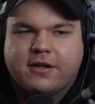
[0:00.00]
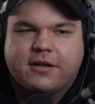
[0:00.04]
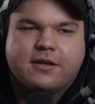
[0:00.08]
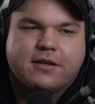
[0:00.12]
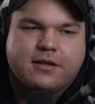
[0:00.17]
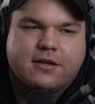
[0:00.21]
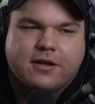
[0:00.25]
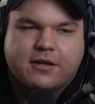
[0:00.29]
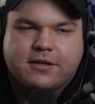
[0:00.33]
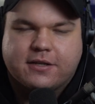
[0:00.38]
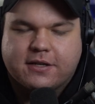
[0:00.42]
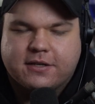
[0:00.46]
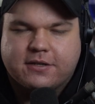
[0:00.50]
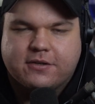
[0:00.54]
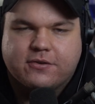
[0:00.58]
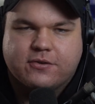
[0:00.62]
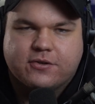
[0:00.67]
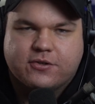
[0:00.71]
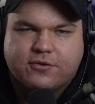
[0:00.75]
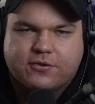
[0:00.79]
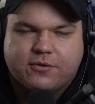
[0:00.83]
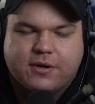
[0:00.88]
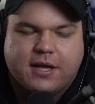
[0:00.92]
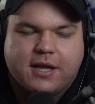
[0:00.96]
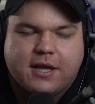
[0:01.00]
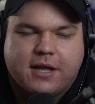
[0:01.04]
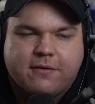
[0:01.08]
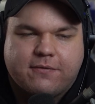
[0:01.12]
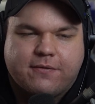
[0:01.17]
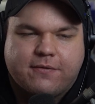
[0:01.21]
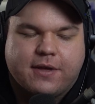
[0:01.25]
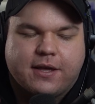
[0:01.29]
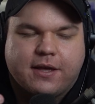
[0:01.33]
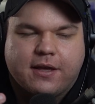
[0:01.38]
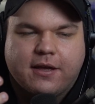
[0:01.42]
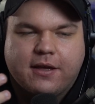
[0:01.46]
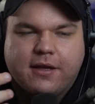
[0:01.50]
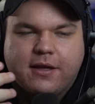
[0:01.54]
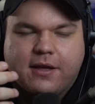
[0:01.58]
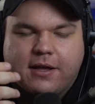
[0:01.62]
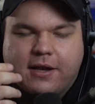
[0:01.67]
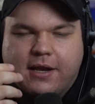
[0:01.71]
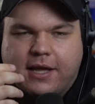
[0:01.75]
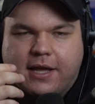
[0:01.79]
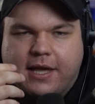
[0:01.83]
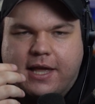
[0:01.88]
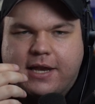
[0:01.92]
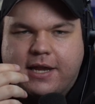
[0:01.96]
that you're enjoying anything
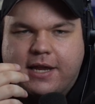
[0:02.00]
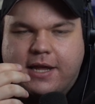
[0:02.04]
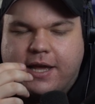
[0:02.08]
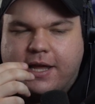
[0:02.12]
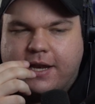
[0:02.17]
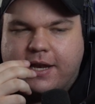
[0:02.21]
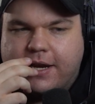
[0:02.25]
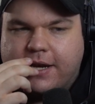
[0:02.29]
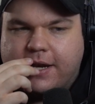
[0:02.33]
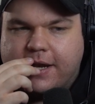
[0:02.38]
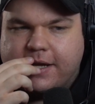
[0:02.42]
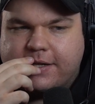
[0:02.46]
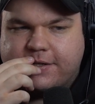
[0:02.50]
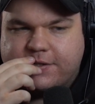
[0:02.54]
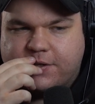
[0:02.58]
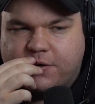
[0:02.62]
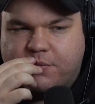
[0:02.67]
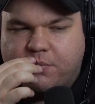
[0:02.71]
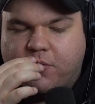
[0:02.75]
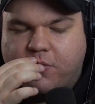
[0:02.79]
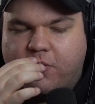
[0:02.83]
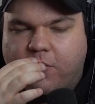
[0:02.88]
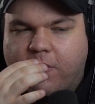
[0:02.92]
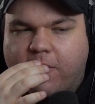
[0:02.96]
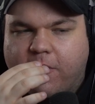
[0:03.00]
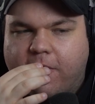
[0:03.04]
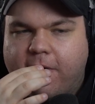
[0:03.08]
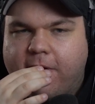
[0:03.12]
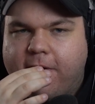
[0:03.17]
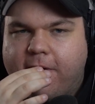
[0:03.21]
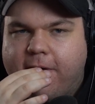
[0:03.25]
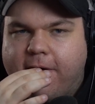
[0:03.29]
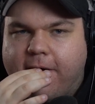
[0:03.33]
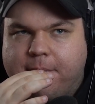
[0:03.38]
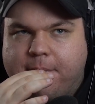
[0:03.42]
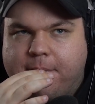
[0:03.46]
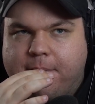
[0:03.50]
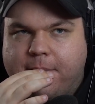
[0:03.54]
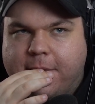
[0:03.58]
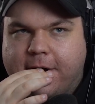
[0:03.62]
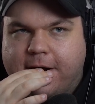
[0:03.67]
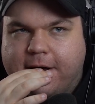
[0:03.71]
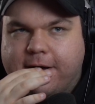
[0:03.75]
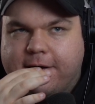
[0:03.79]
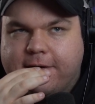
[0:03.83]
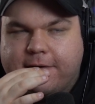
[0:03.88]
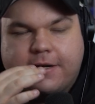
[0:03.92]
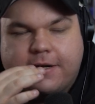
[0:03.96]
like any less or more.
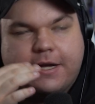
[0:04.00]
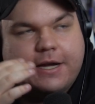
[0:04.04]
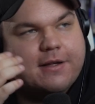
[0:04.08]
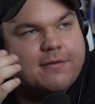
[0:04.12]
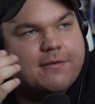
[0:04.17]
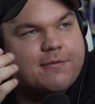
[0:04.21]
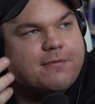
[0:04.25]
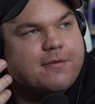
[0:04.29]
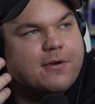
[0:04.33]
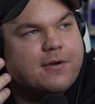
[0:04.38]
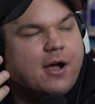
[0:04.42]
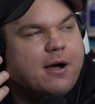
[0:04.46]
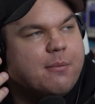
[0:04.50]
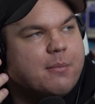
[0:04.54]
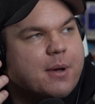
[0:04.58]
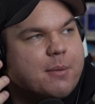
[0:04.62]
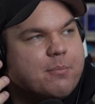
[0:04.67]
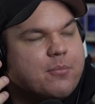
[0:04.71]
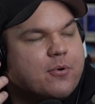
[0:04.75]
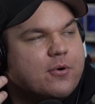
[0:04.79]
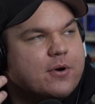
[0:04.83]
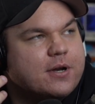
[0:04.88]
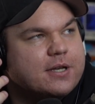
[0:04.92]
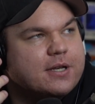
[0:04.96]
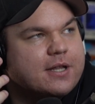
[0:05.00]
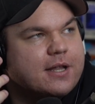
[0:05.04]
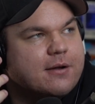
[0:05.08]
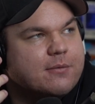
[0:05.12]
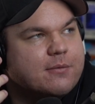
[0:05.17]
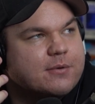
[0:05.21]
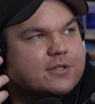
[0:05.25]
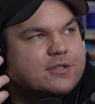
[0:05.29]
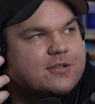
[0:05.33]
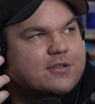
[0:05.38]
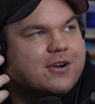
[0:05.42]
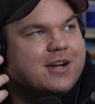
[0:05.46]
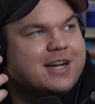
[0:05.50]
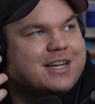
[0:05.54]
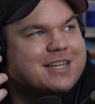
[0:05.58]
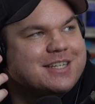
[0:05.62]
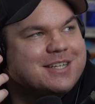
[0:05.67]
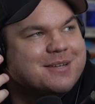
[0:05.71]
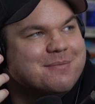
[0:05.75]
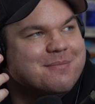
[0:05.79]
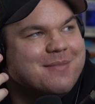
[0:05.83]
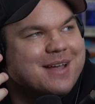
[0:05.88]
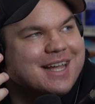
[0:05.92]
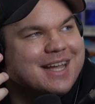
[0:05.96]
But I forgot my point that I was trying
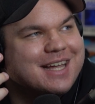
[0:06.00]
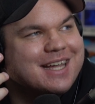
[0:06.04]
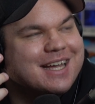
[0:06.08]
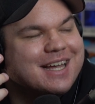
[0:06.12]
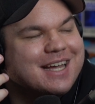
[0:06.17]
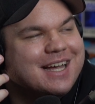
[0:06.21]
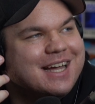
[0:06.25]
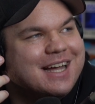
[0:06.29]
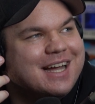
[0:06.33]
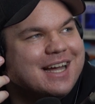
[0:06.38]
to make.